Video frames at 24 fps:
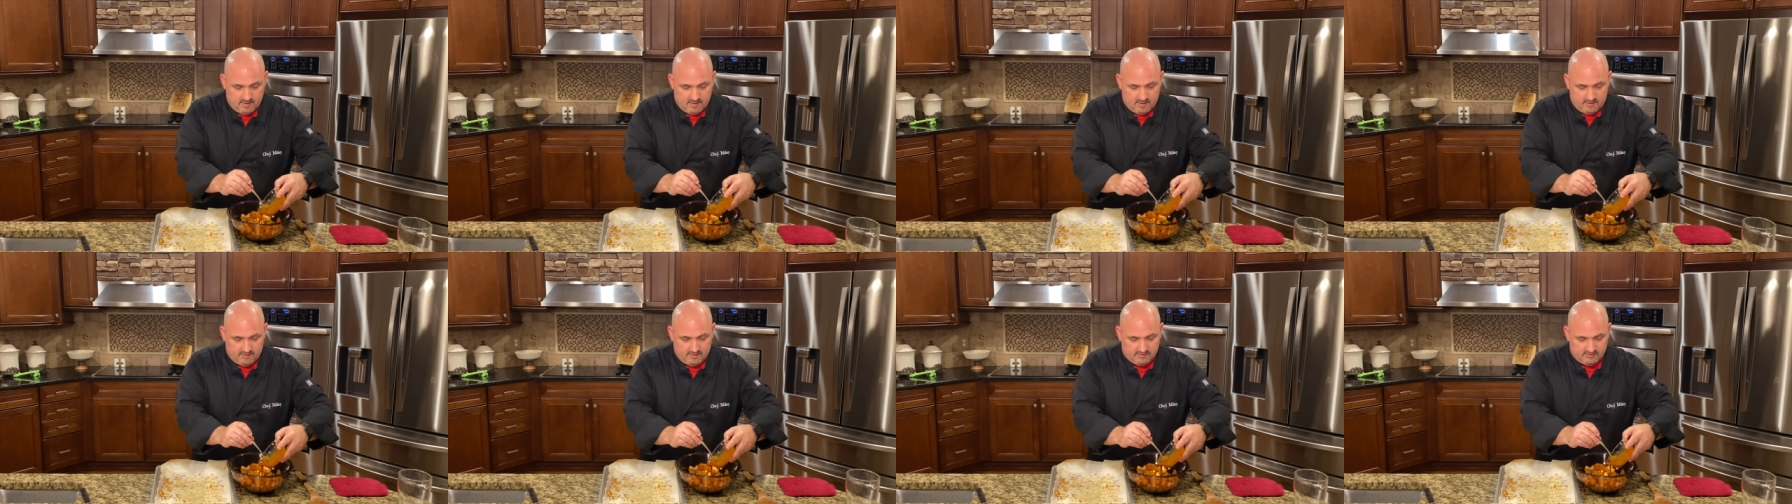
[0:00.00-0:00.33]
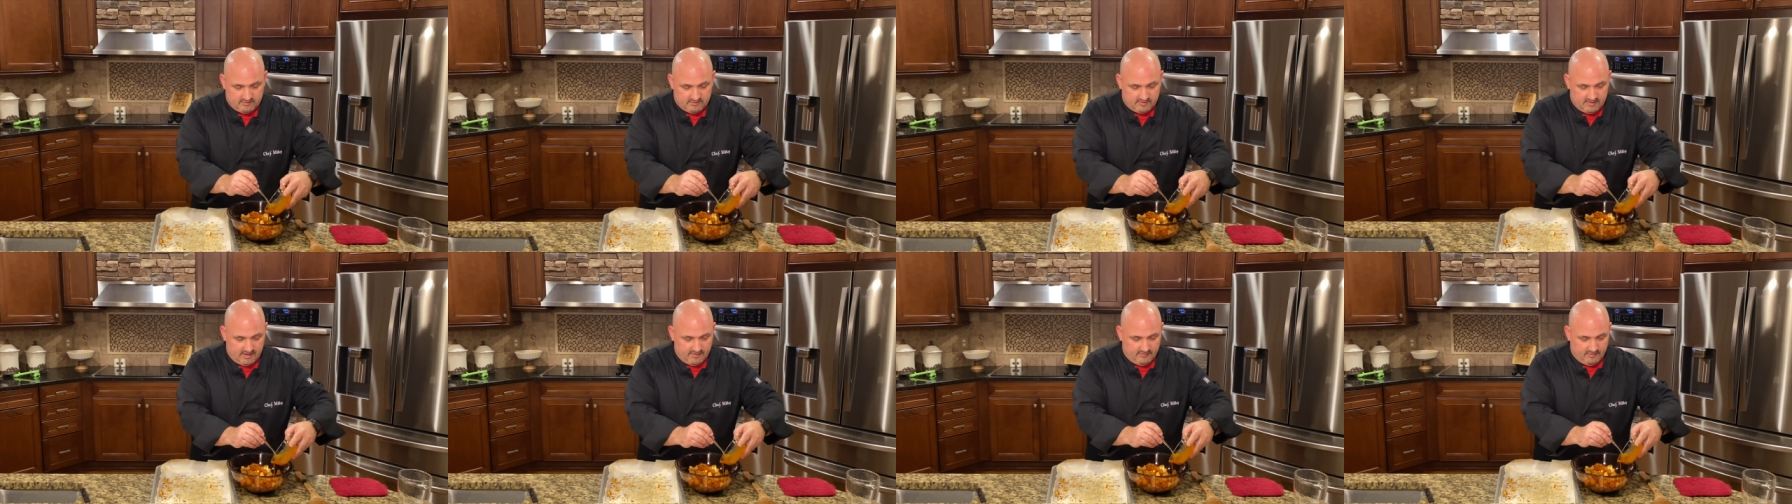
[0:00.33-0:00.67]
let Let's
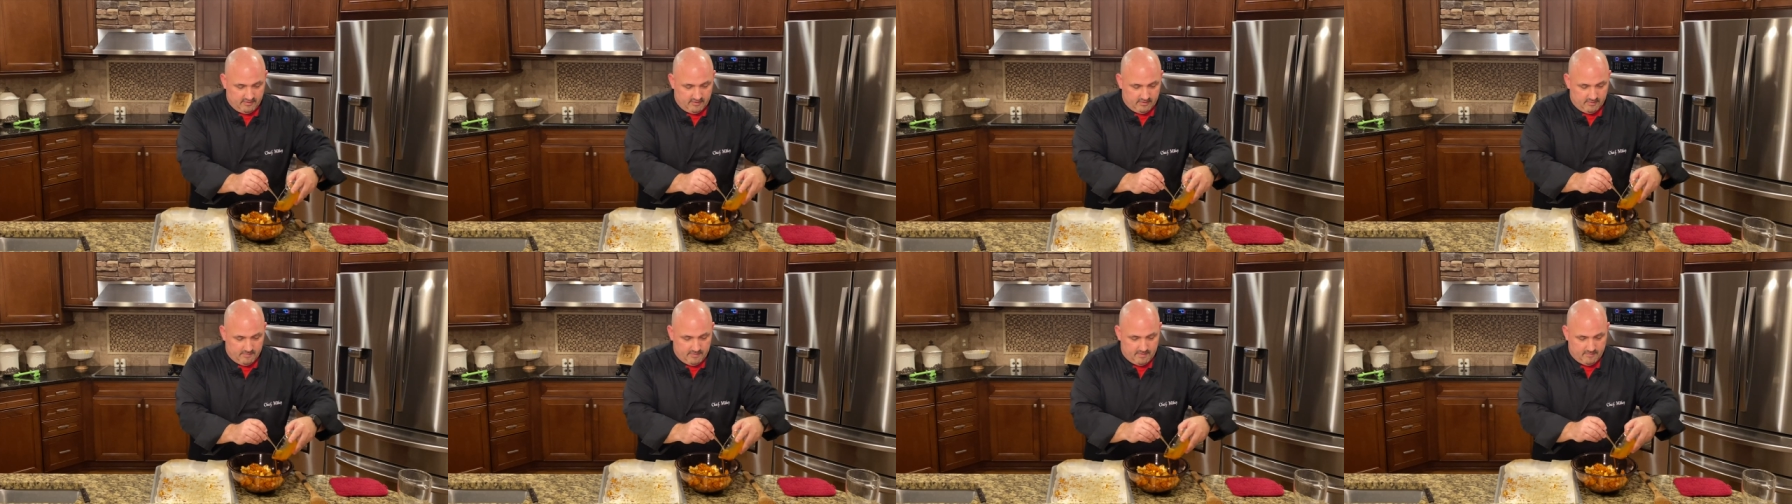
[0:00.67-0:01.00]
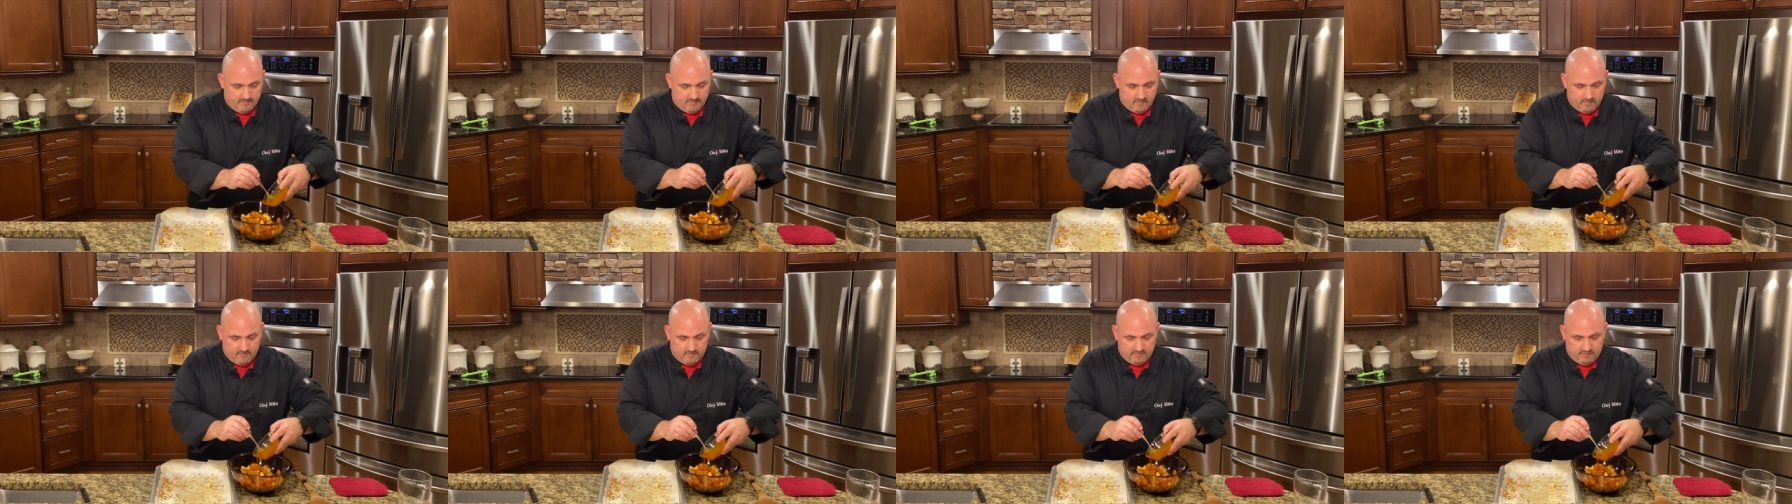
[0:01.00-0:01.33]
save a little bit,
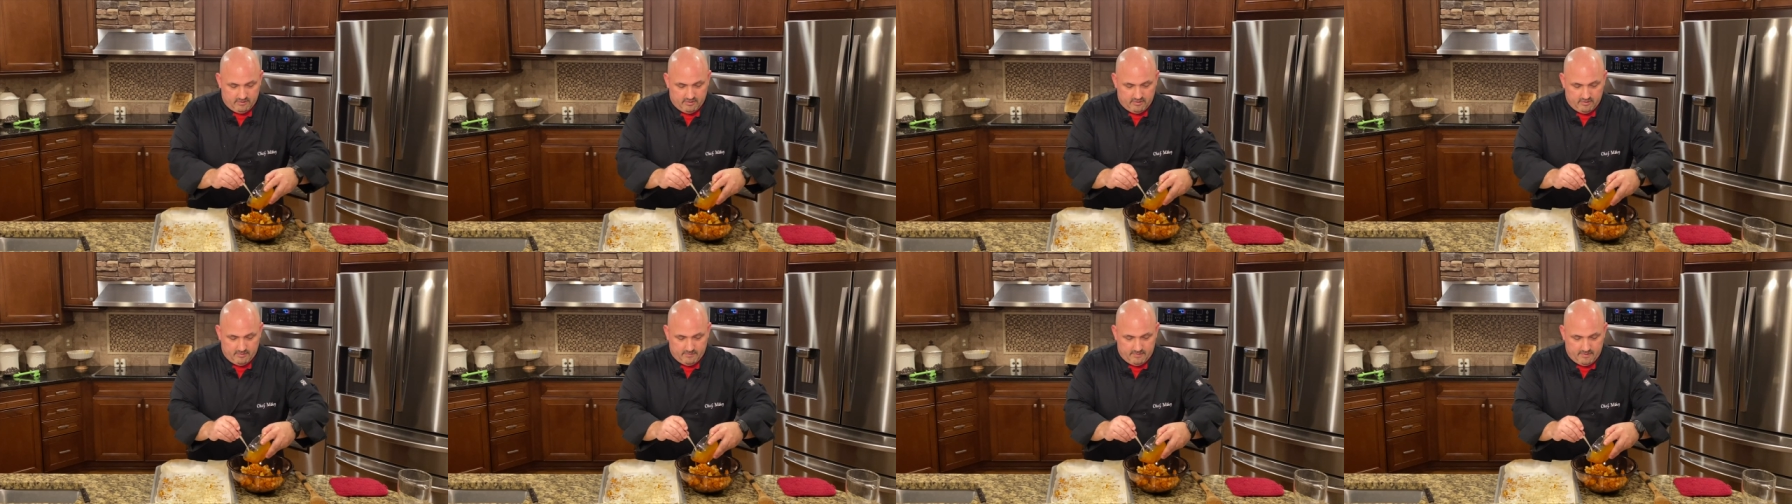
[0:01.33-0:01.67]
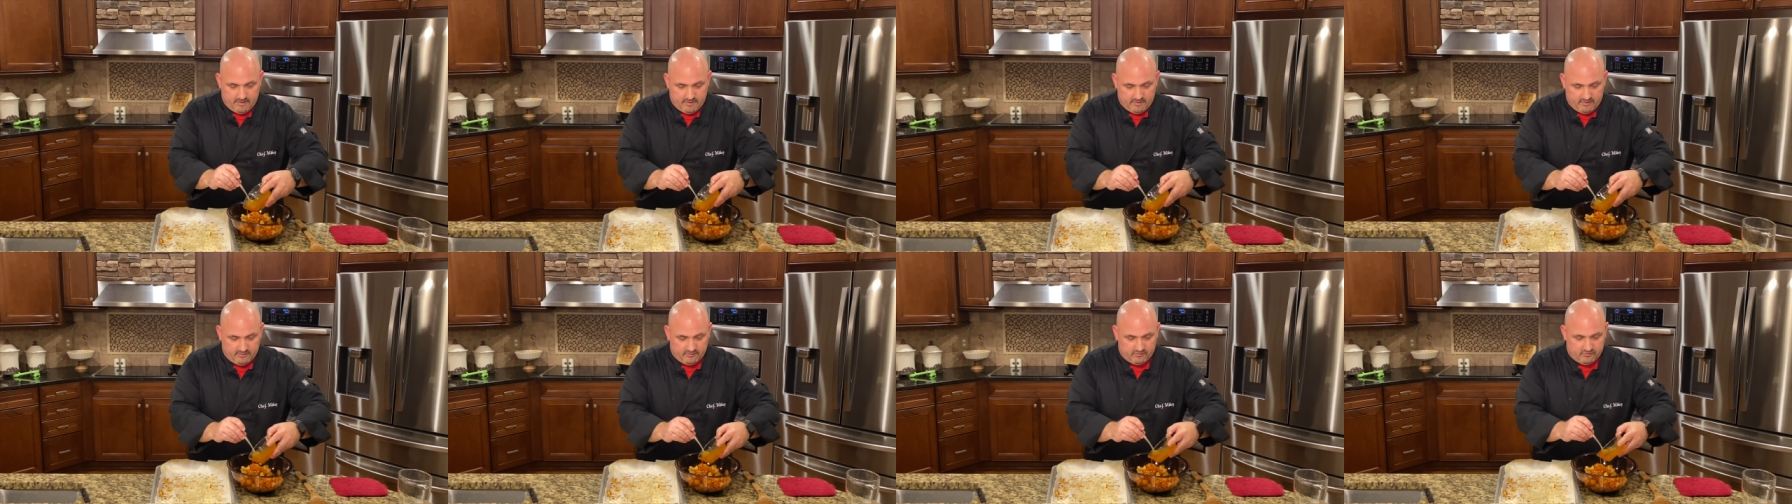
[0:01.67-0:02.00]
little
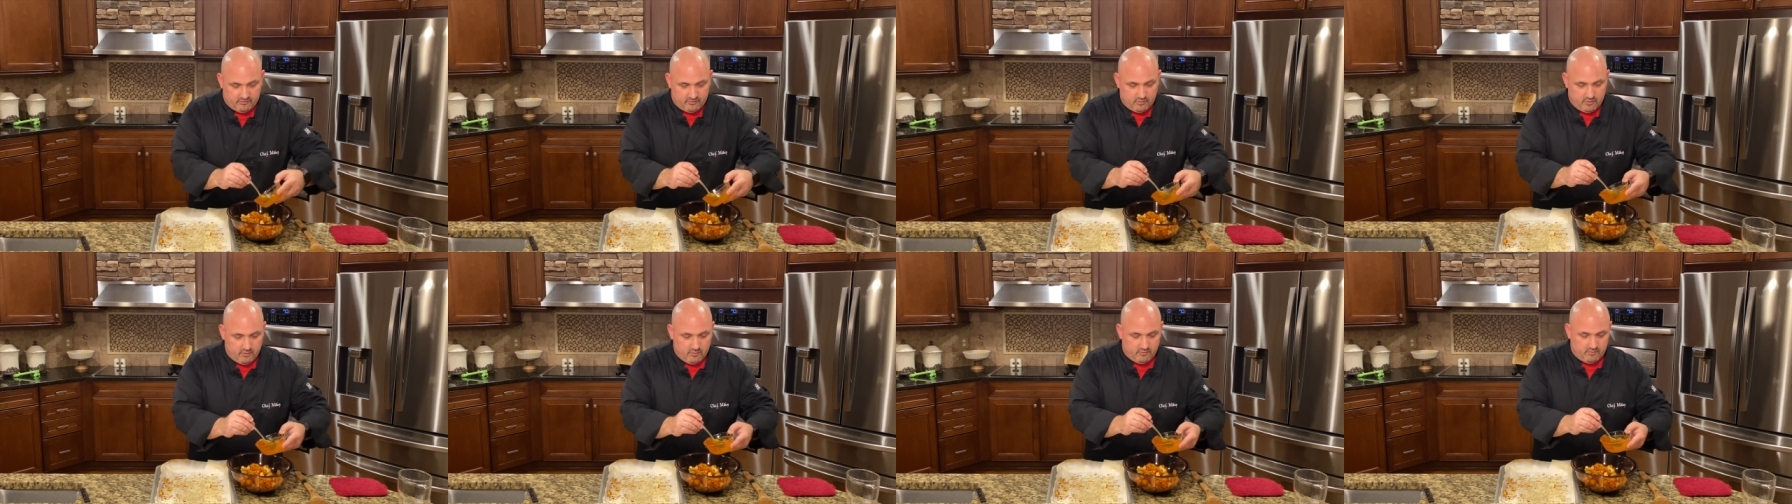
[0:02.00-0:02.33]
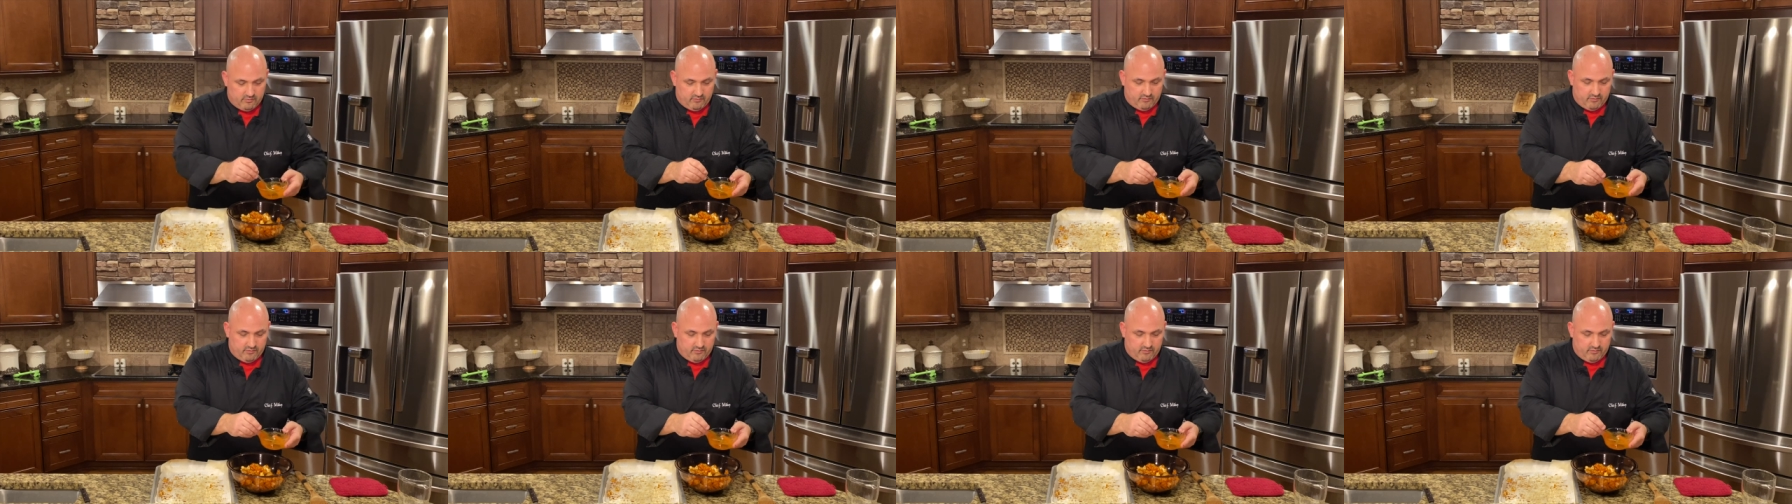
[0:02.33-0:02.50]
bit so